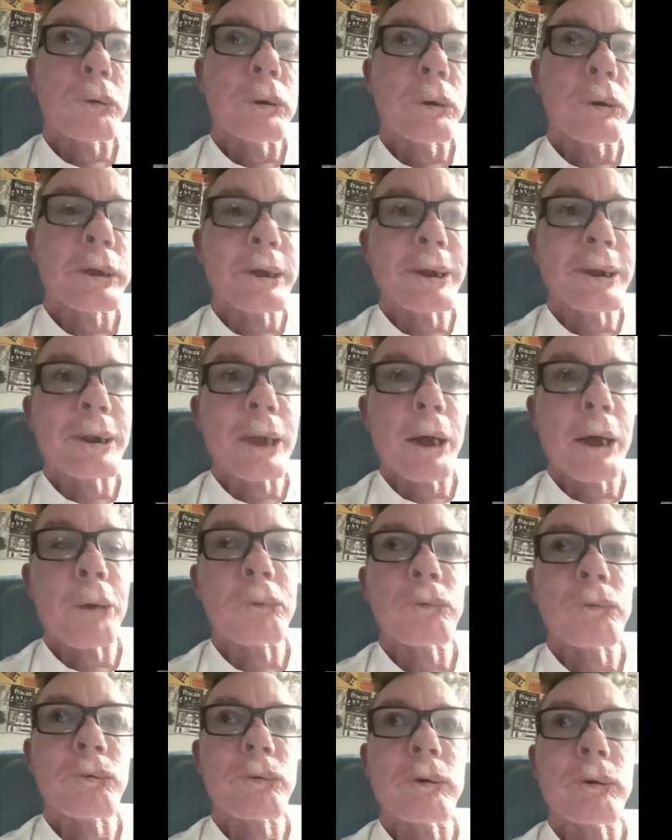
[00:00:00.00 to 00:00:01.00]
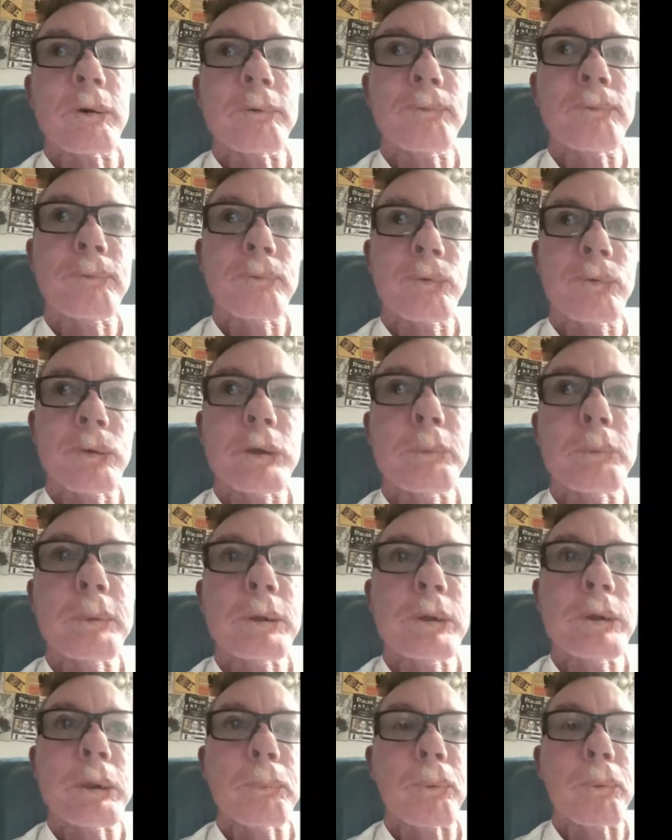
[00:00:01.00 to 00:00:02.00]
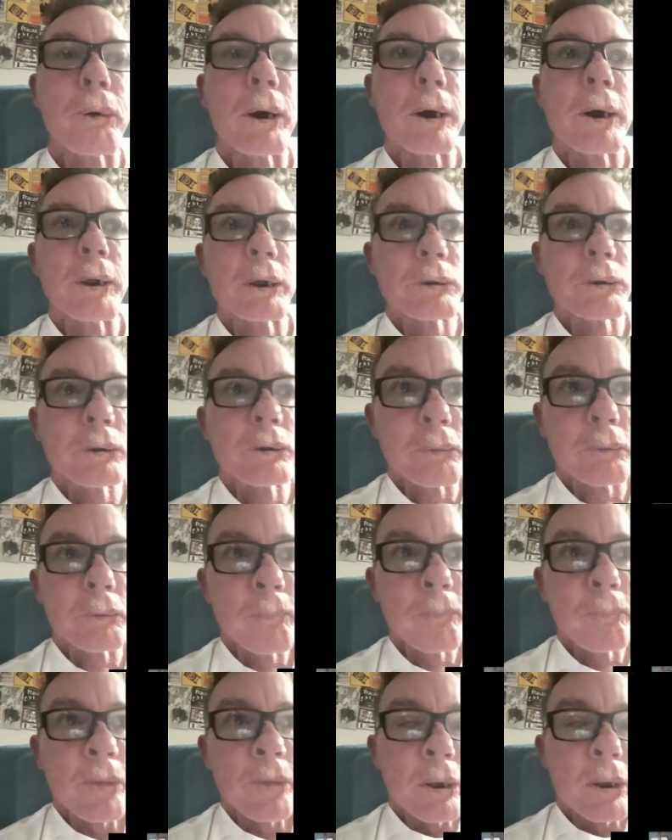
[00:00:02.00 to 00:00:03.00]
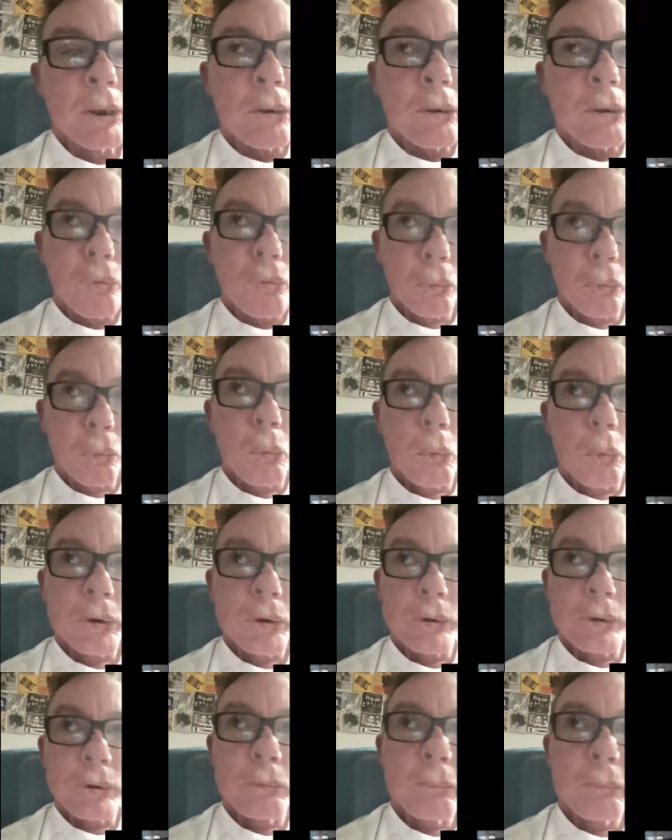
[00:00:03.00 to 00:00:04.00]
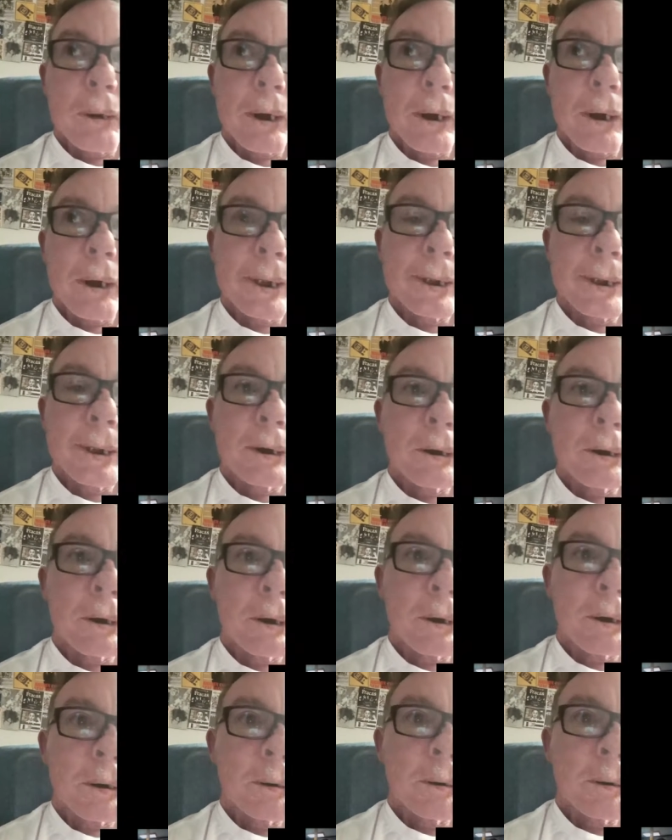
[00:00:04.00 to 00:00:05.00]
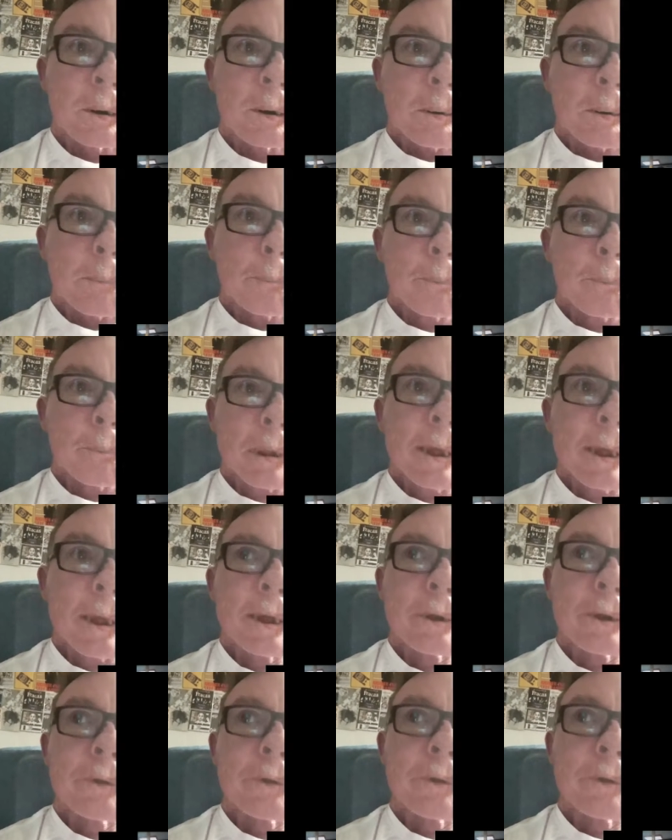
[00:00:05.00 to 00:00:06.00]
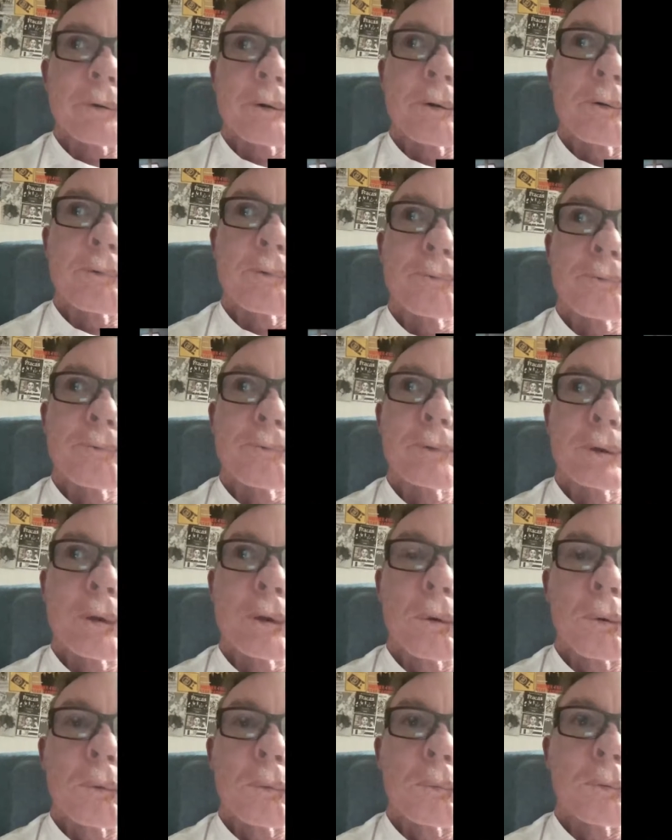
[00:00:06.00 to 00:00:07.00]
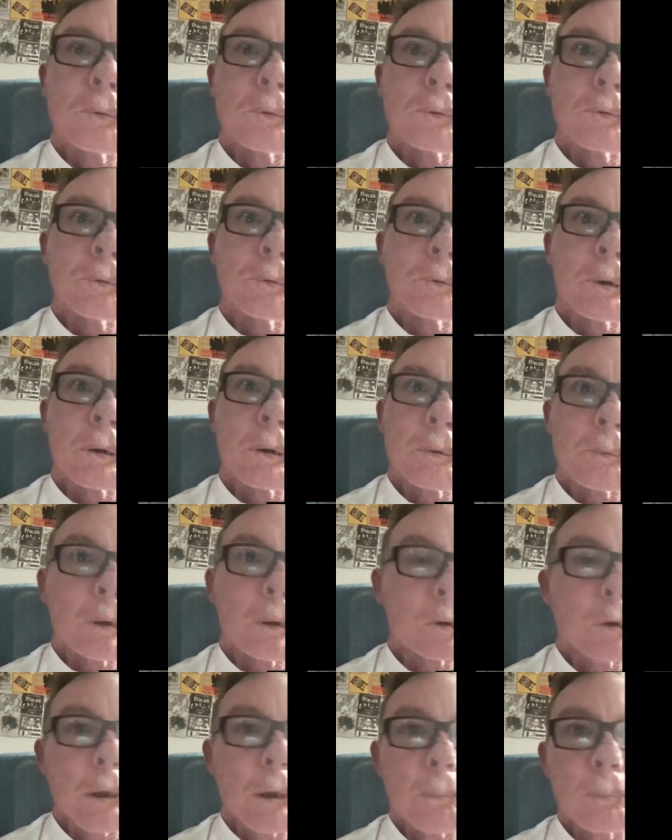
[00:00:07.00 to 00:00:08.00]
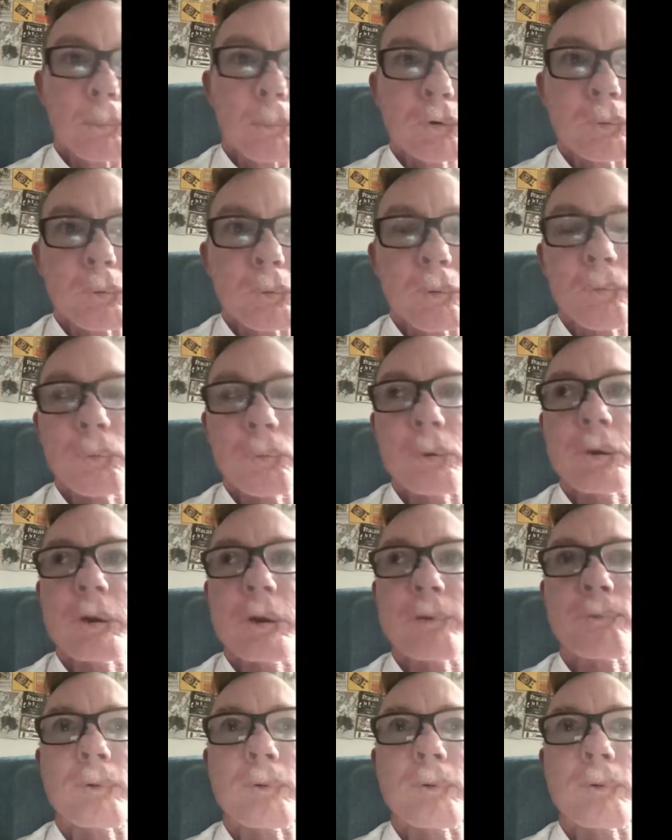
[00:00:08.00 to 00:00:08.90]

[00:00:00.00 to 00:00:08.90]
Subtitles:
get an ounce of CBD product and throw it into my blend of a couple, 2 or 3